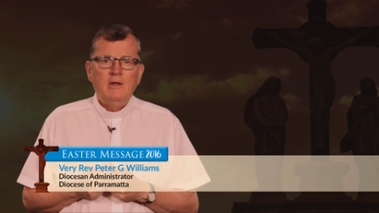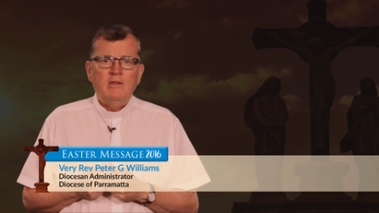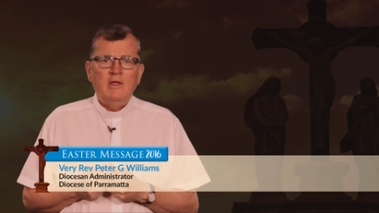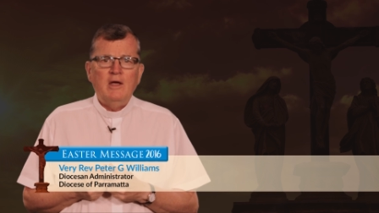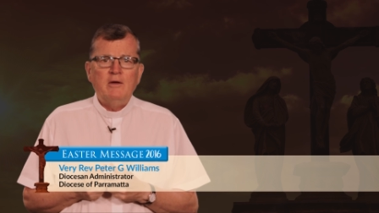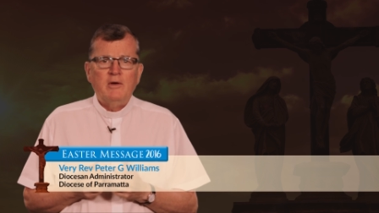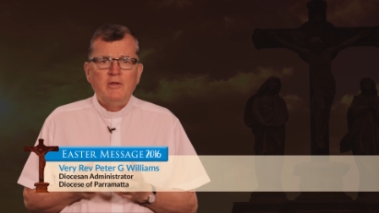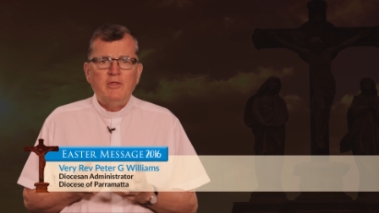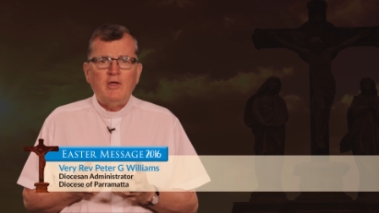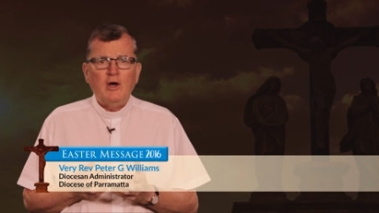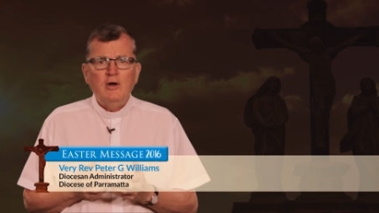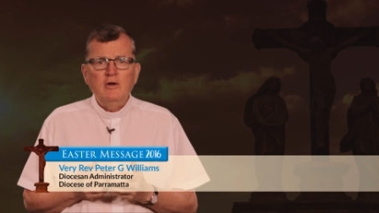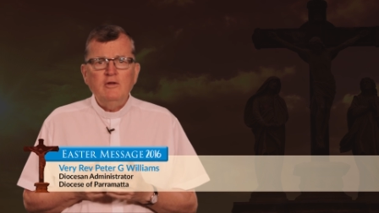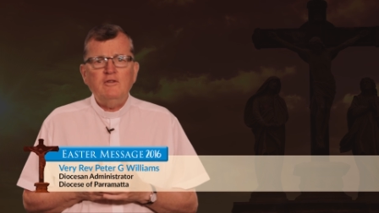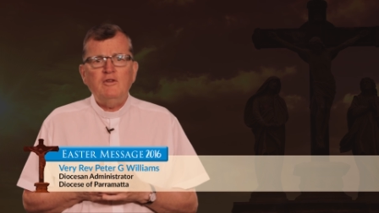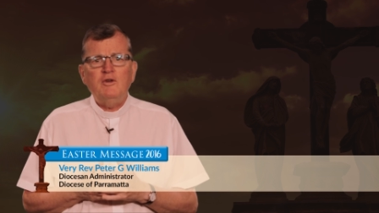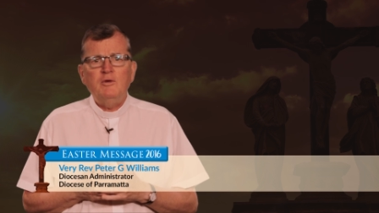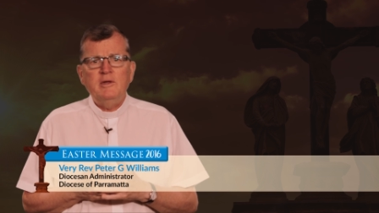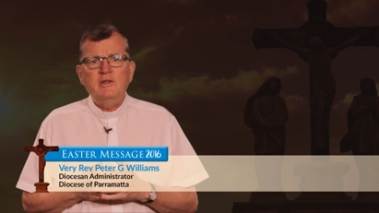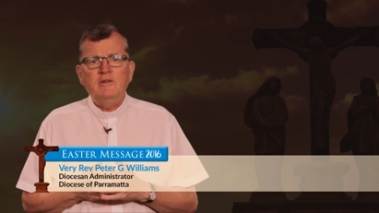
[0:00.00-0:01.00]
There are
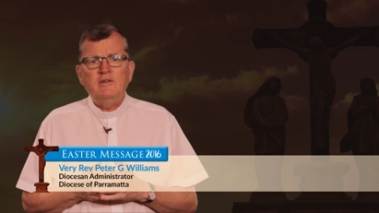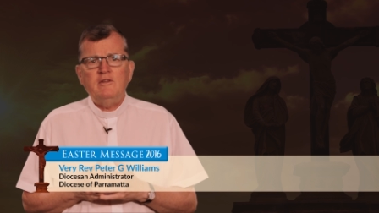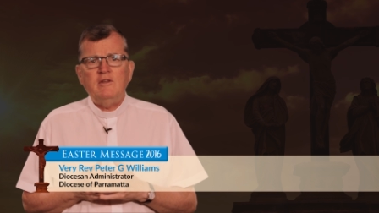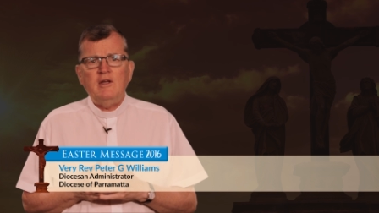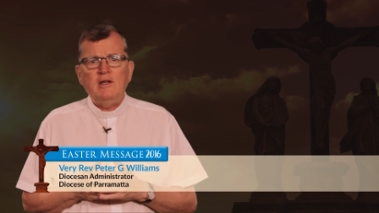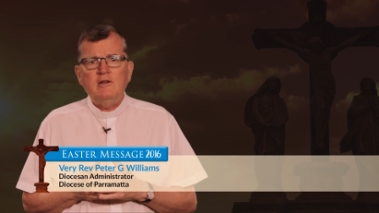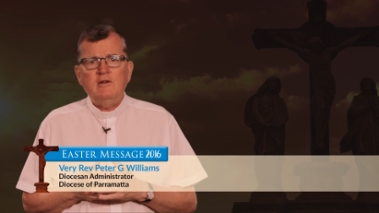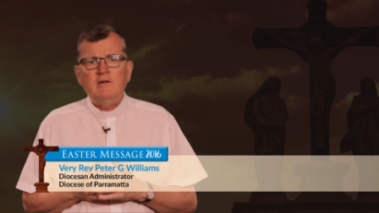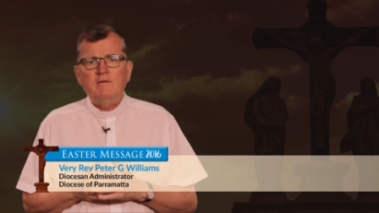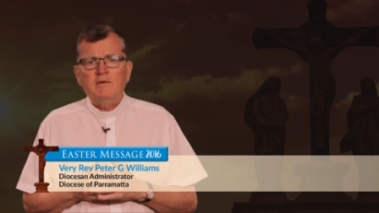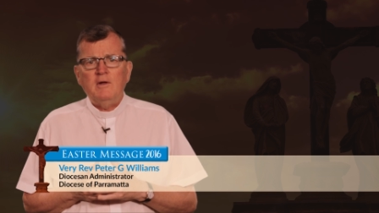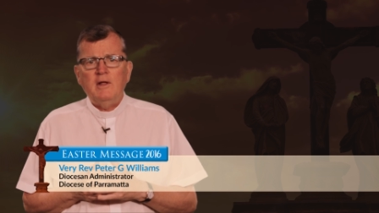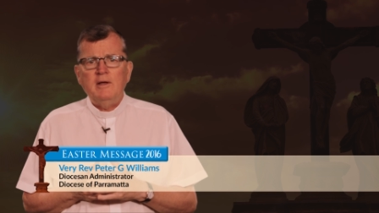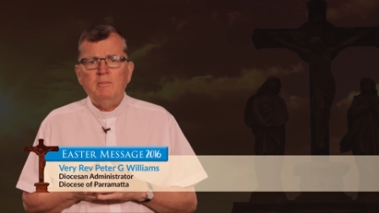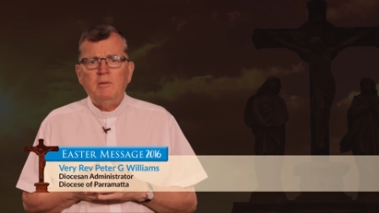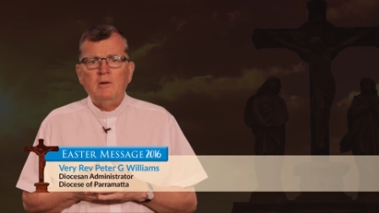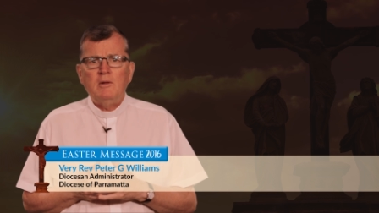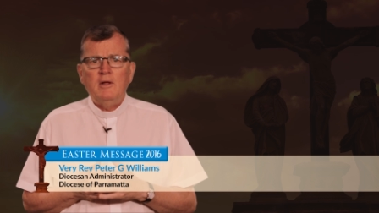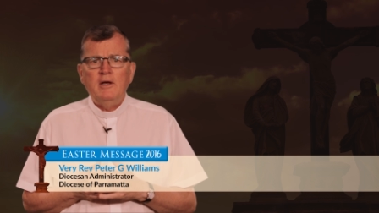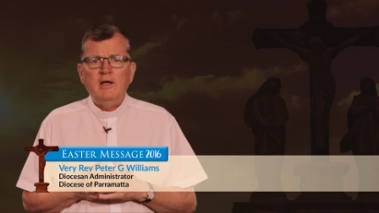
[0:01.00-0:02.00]
those who instinctively
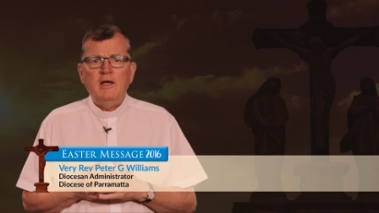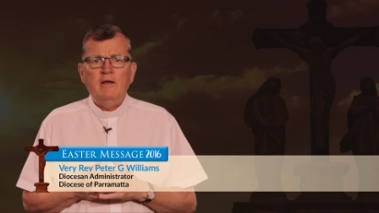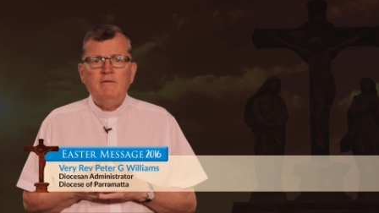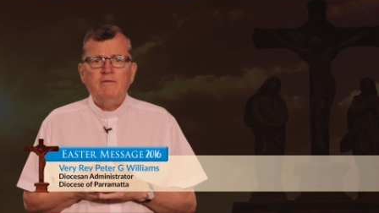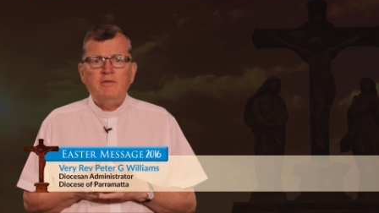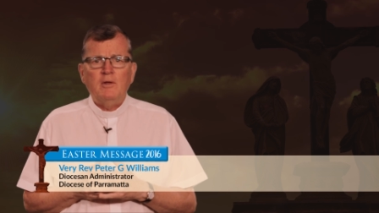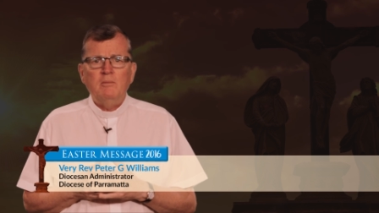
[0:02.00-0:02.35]
believe